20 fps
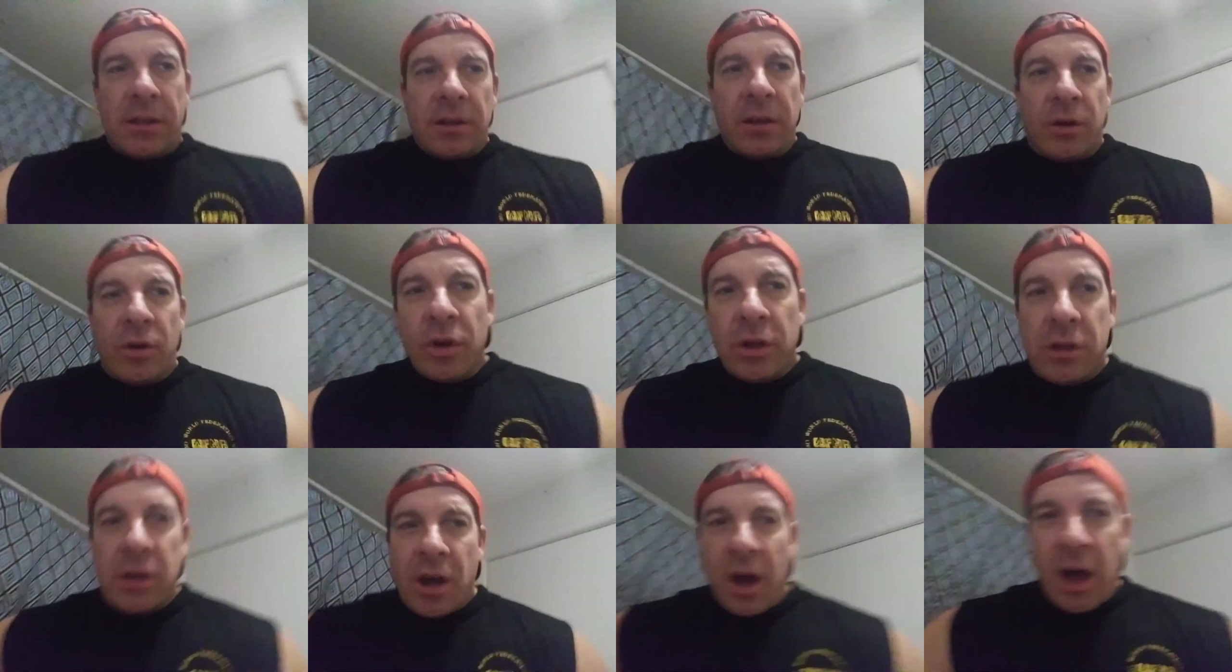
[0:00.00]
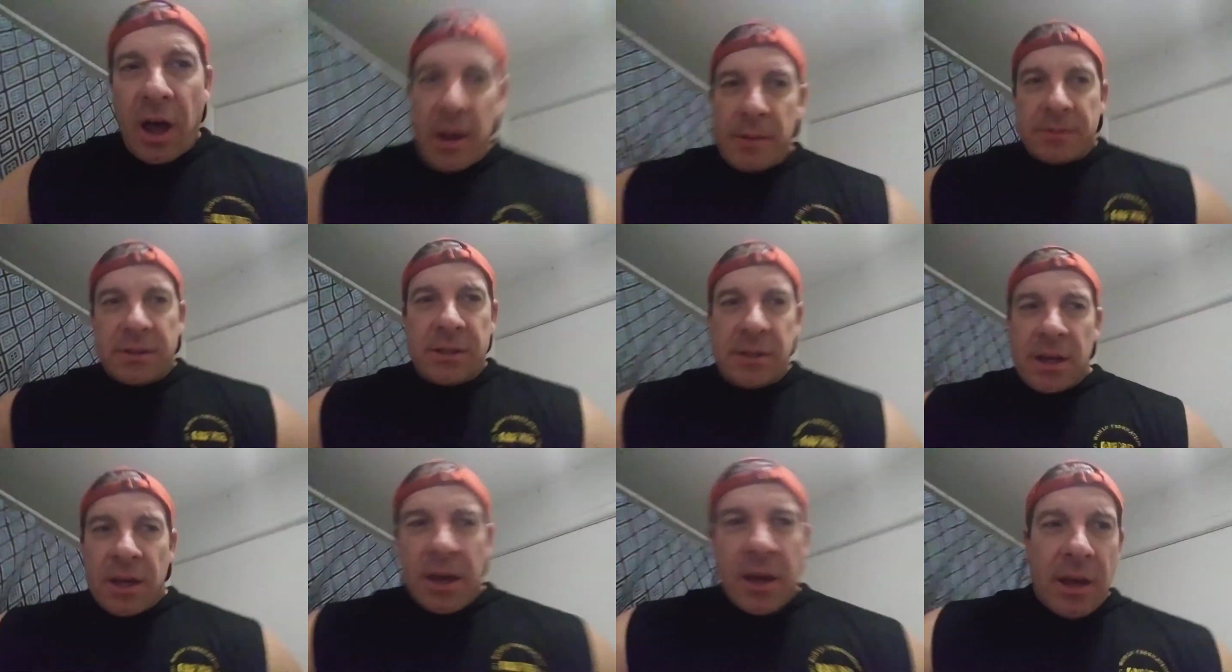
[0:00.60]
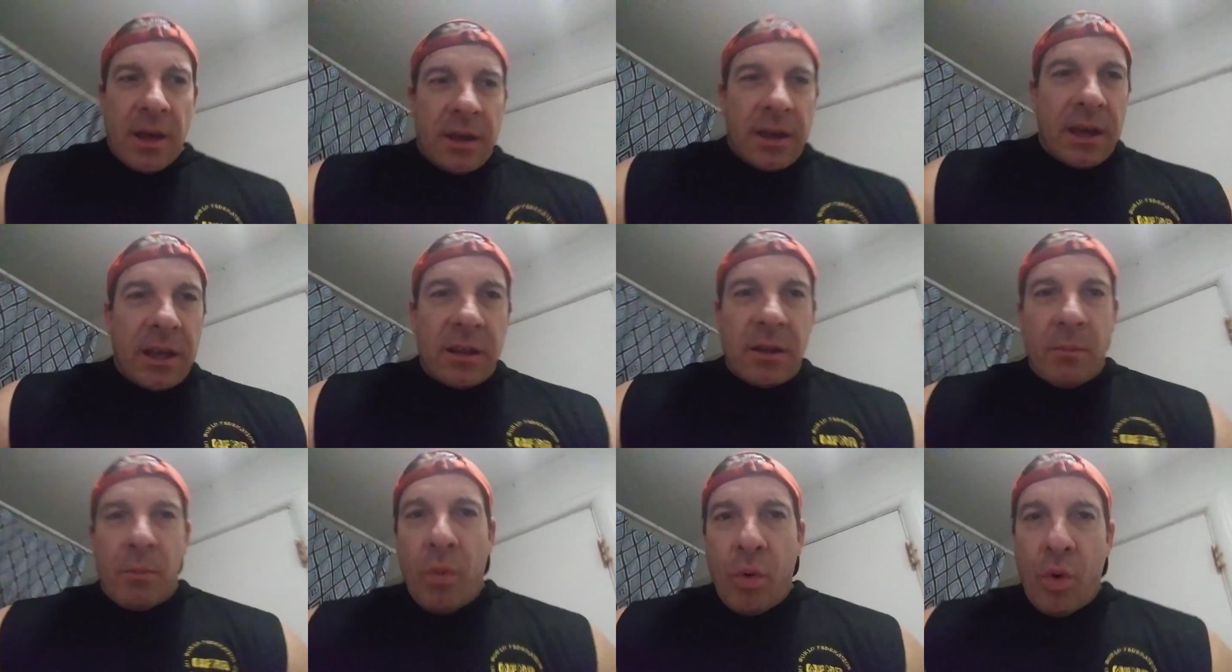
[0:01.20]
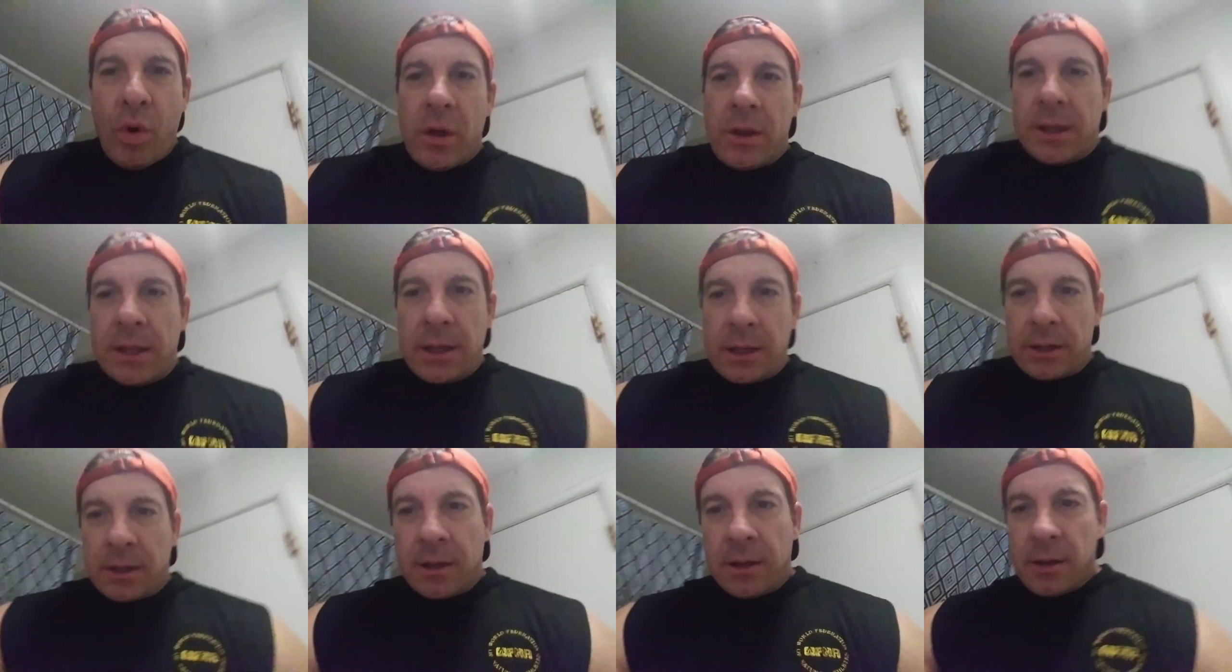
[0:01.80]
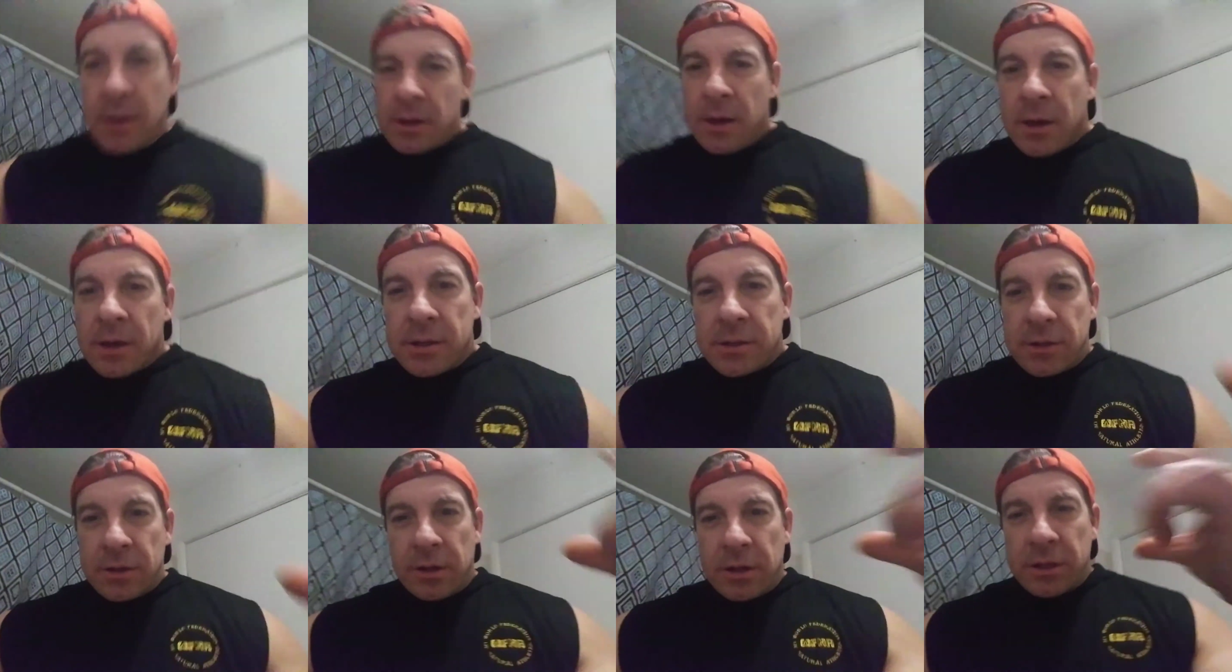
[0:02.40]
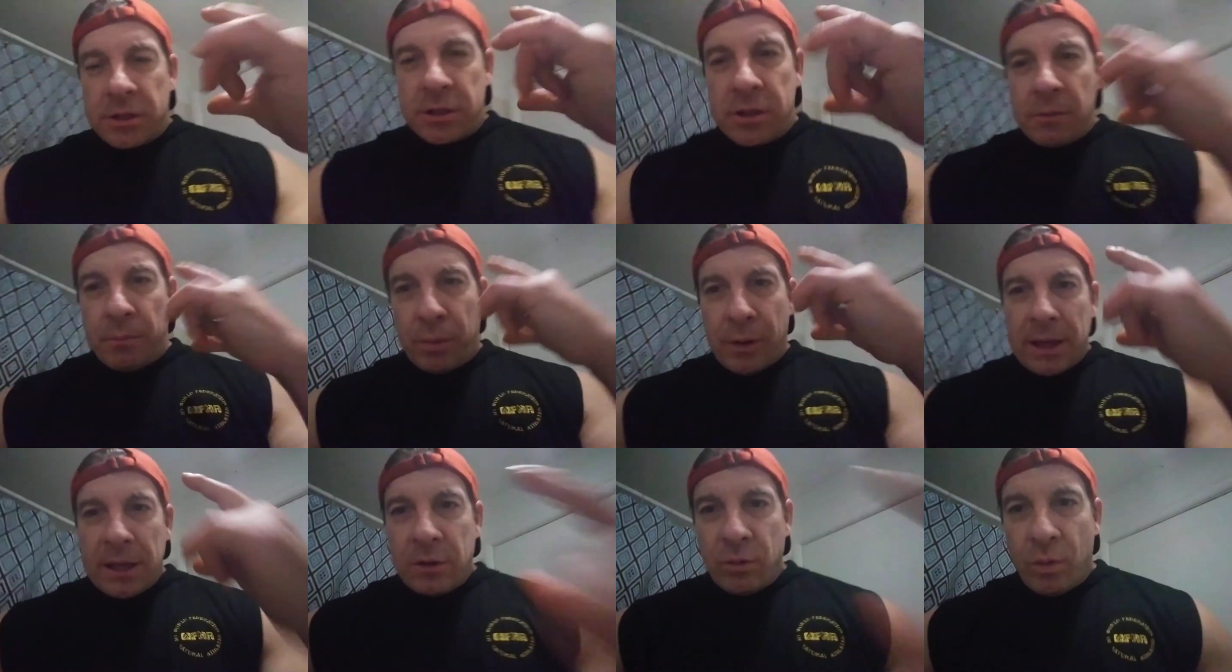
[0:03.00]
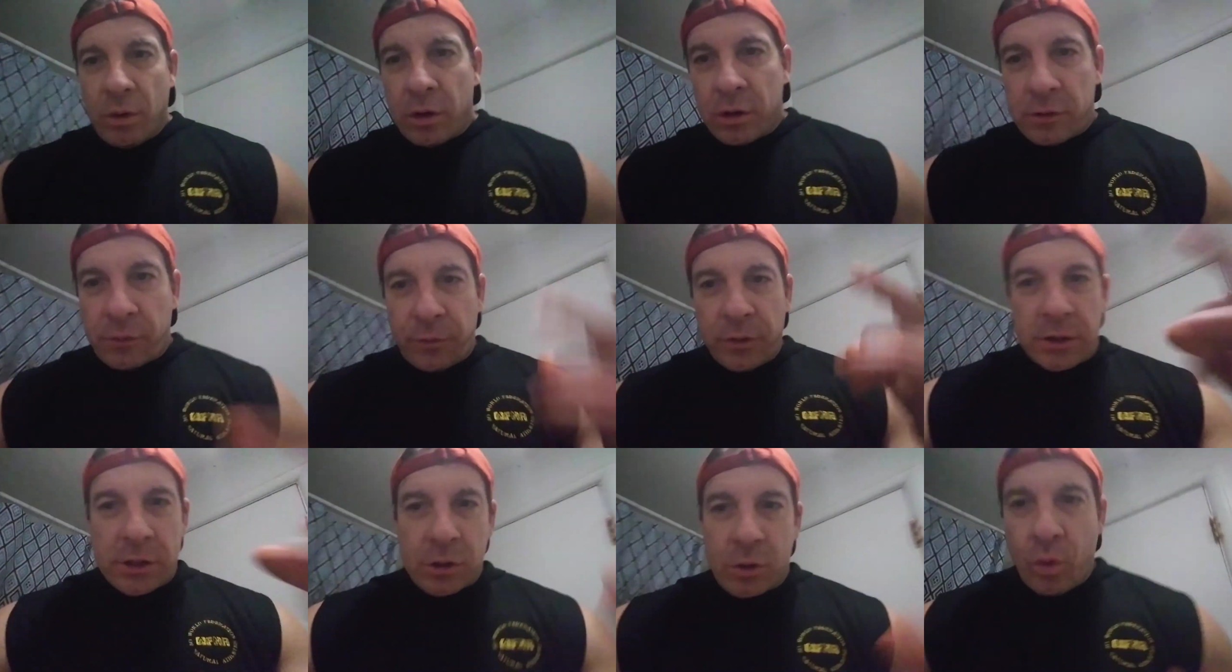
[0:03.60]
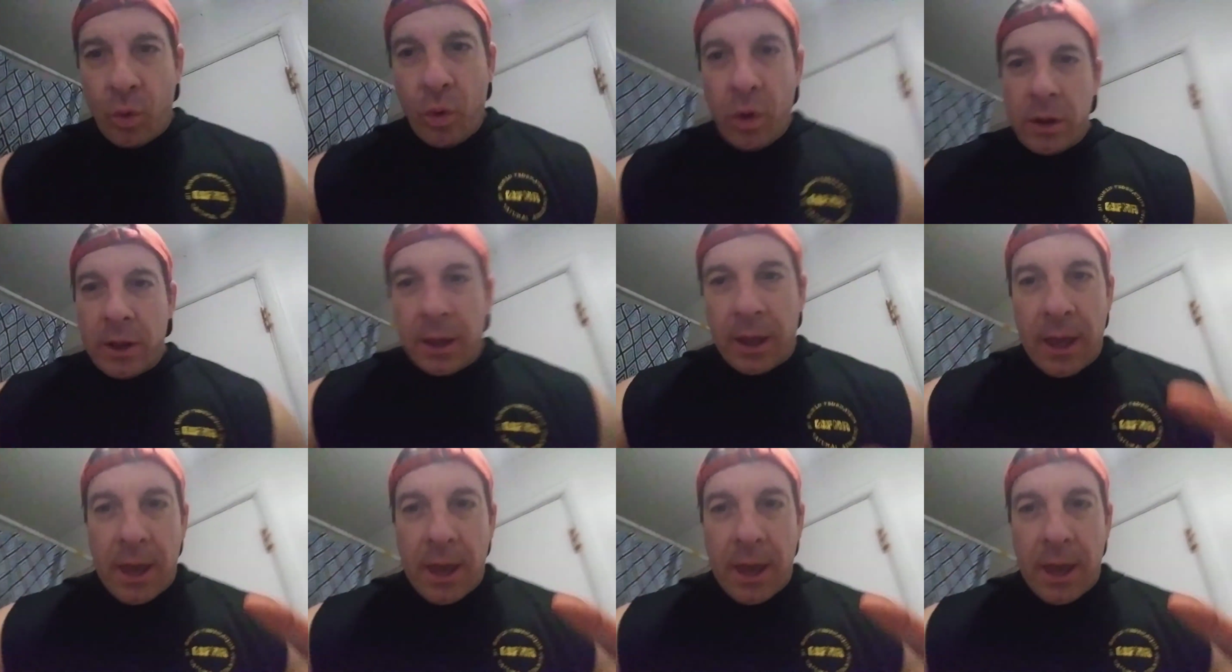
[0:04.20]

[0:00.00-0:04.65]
the good carbs in the morning so that your brain works for school